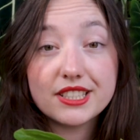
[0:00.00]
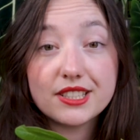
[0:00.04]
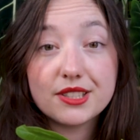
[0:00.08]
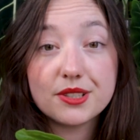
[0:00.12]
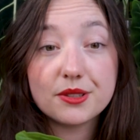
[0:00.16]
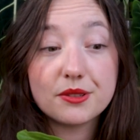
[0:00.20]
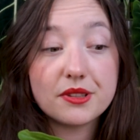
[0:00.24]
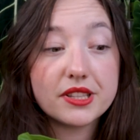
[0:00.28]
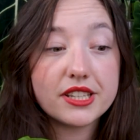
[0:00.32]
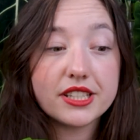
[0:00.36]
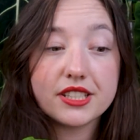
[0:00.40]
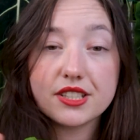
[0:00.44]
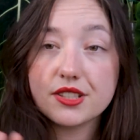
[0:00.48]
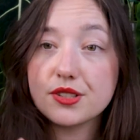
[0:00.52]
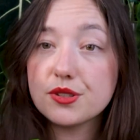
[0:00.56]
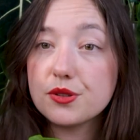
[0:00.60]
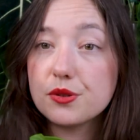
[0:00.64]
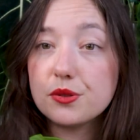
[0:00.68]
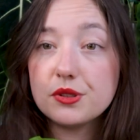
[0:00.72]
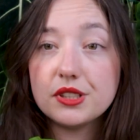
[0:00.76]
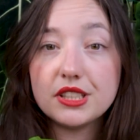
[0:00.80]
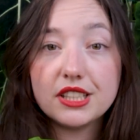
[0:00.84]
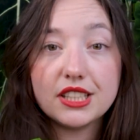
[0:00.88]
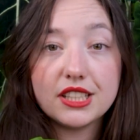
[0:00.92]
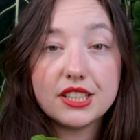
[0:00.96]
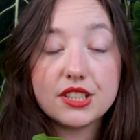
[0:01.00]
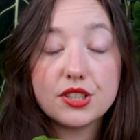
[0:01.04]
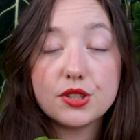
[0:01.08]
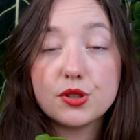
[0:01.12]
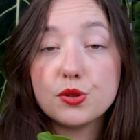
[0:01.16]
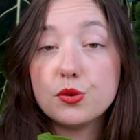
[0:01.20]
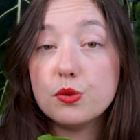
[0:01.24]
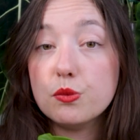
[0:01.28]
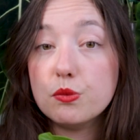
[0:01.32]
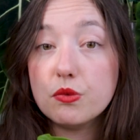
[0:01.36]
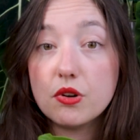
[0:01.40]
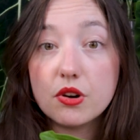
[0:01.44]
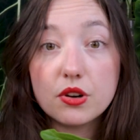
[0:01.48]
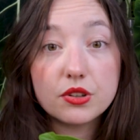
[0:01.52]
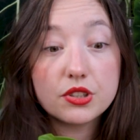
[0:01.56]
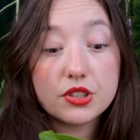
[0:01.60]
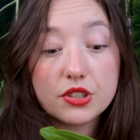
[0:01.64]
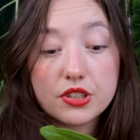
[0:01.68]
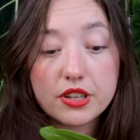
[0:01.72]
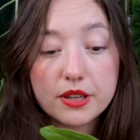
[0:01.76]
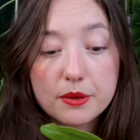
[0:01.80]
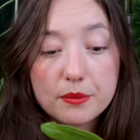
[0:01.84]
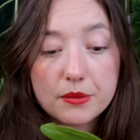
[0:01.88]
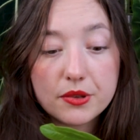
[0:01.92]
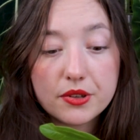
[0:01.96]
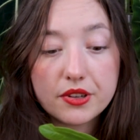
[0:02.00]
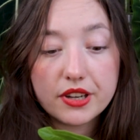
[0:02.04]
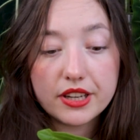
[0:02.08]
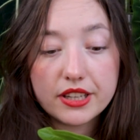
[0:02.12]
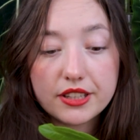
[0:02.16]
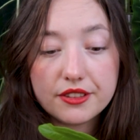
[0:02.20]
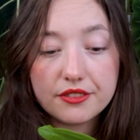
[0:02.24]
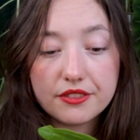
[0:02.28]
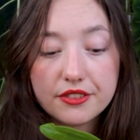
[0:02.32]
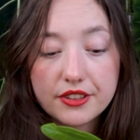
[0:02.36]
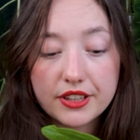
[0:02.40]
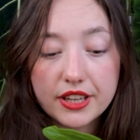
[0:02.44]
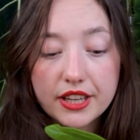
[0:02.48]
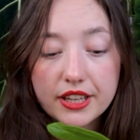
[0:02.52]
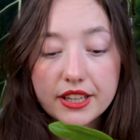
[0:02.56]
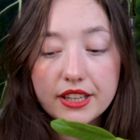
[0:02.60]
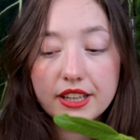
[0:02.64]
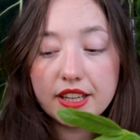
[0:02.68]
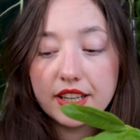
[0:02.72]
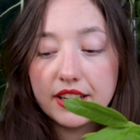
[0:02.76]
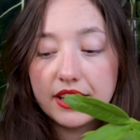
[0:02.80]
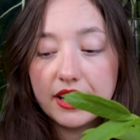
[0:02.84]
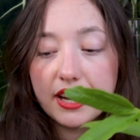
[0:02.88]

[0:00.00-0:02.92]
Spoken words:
so there's no need to water them or anything.